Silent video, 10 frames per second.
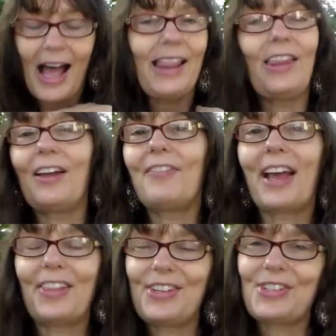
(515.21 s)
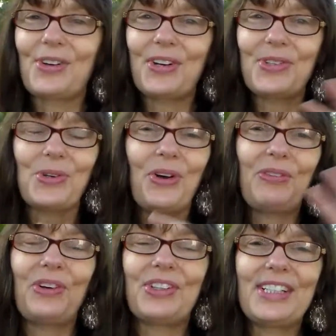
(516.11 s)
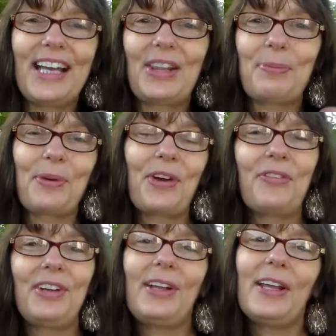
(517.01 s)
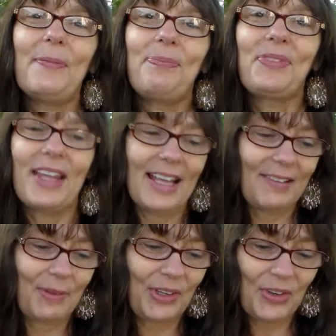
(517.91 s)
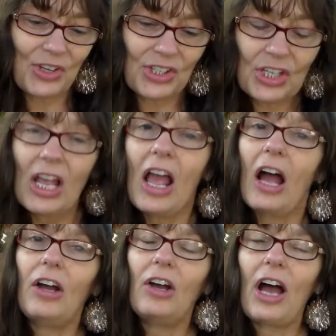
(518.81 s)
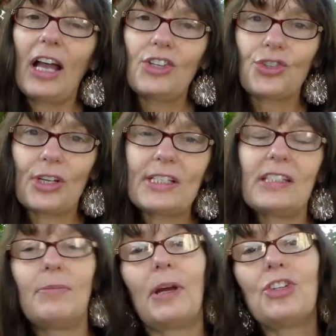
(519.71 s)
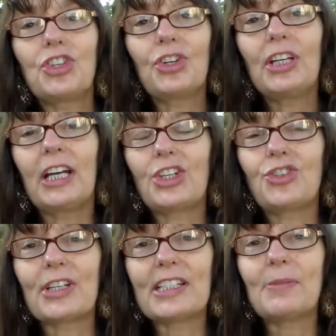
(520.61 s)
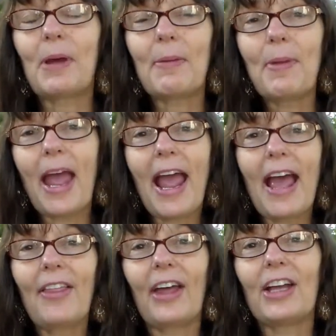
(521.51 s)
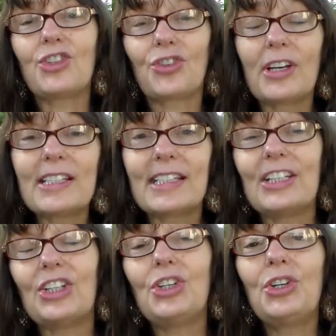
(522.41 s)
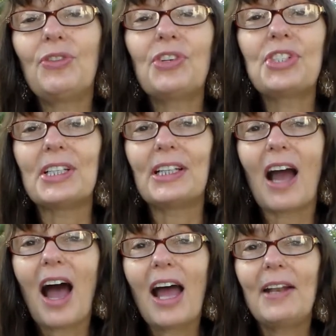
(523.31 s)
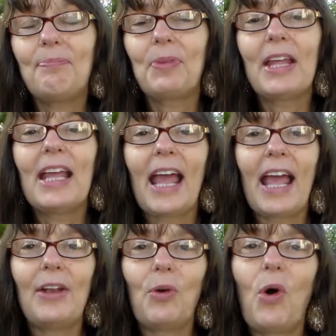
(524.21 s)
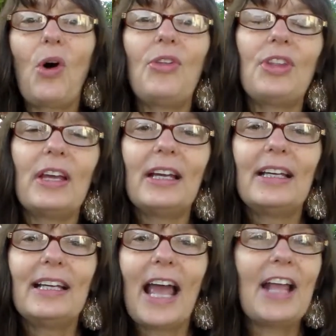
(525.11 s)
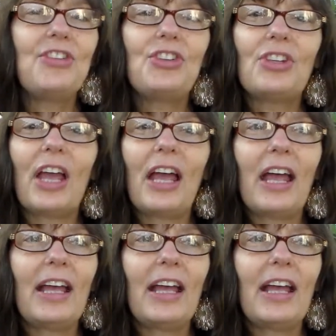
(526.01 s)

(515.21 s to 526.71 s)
I love how these cards all fall together perfectly because I trust in my journey, I trust in my path, I trust in the universe and God and all the and, uh,